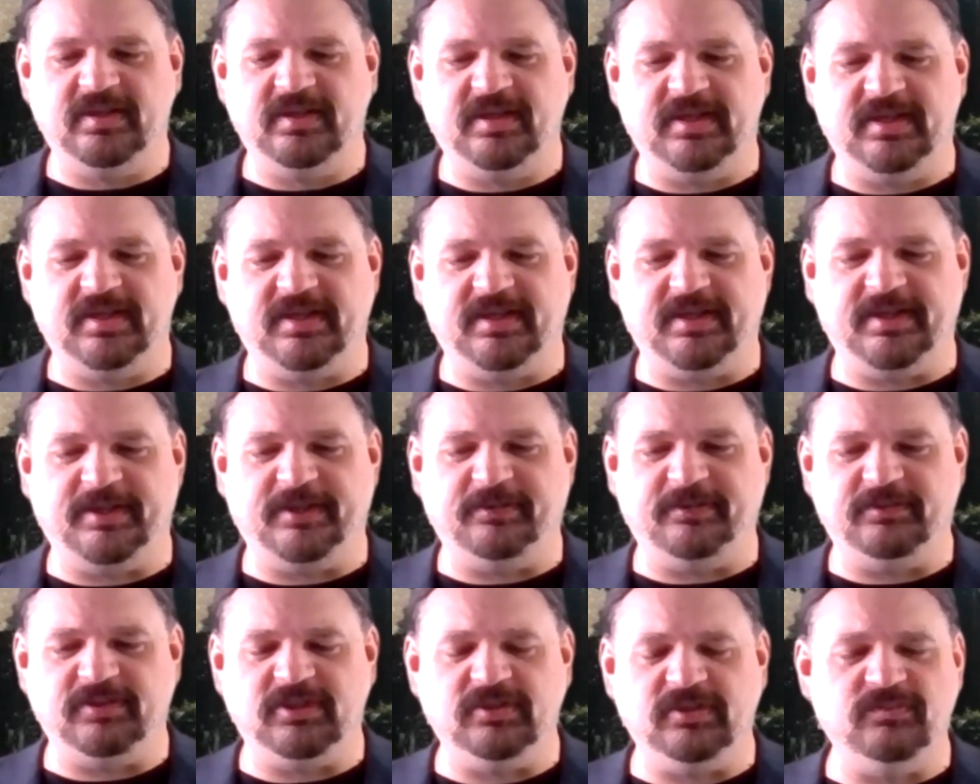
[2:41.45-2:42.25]

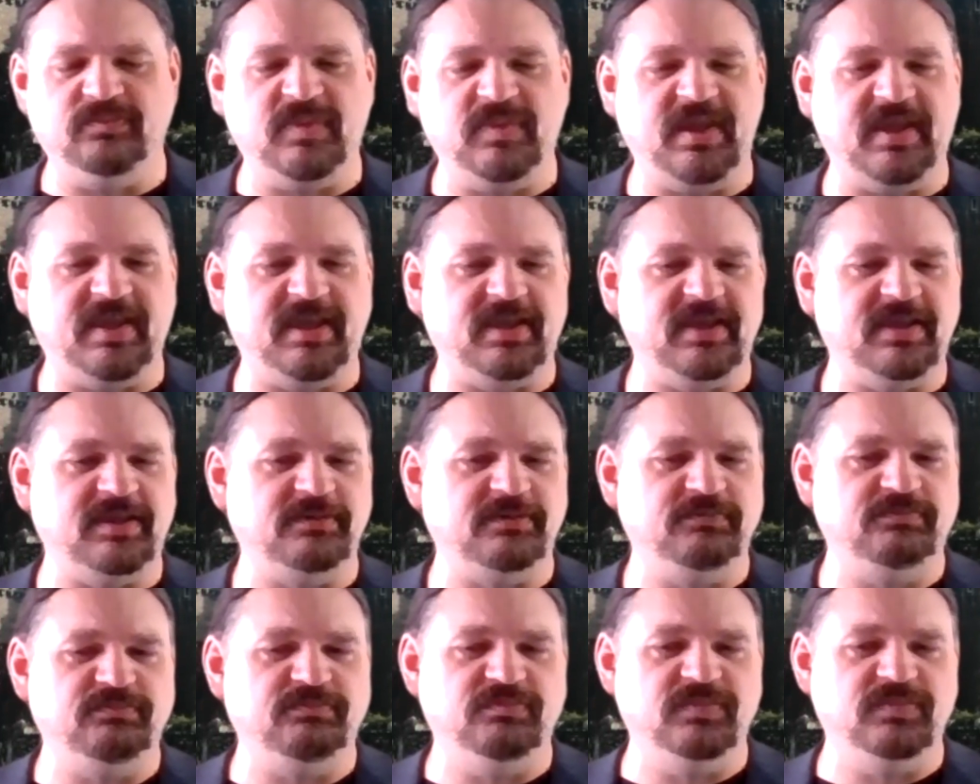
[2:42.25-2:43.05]

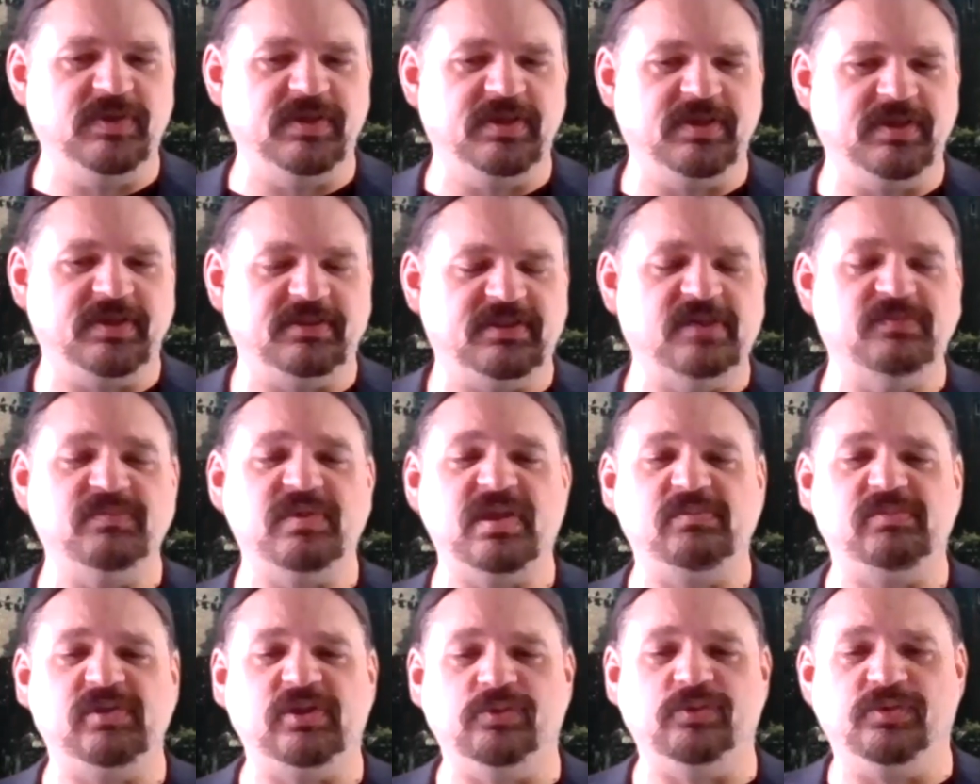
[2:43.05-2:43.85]
They may
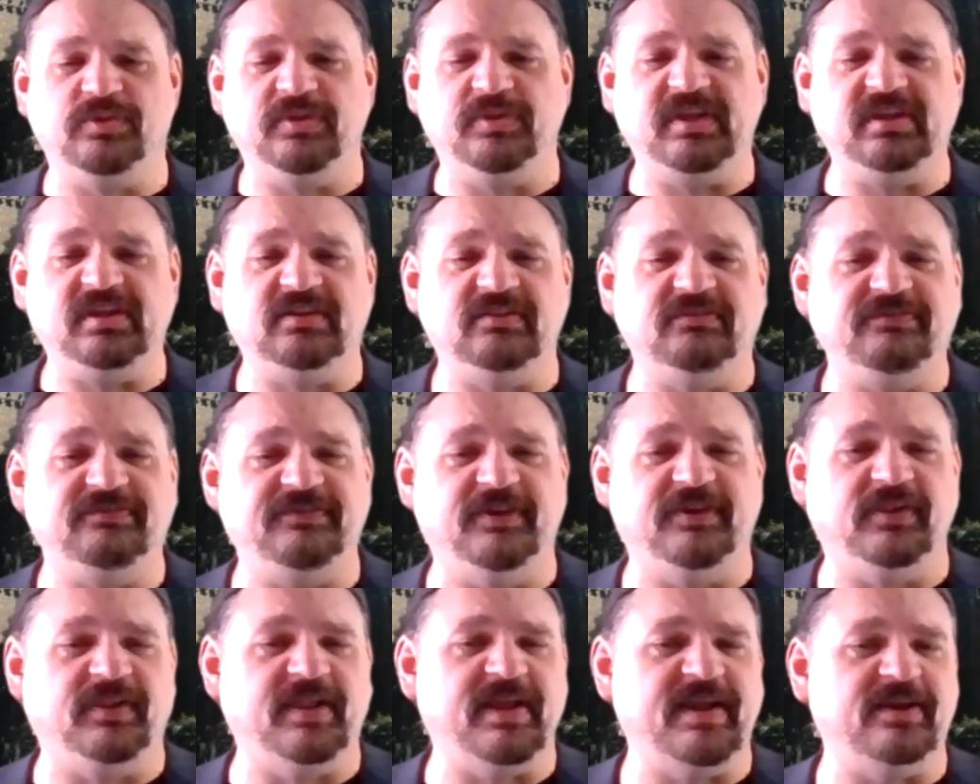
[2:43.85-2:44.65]
be willing to
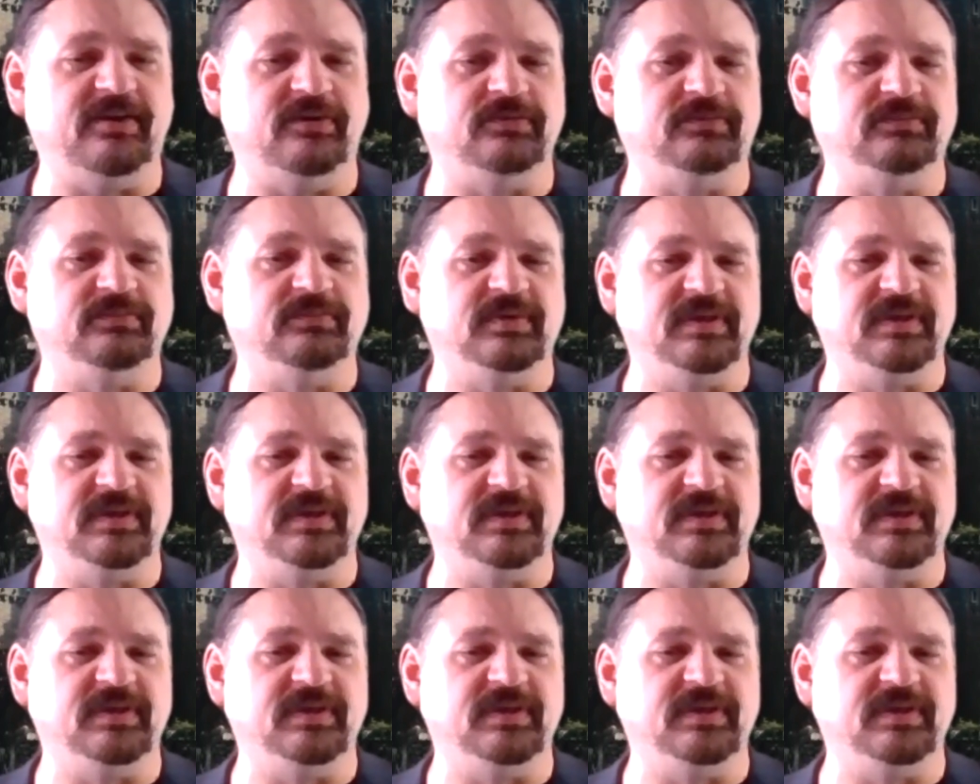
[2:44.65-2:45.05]
fill out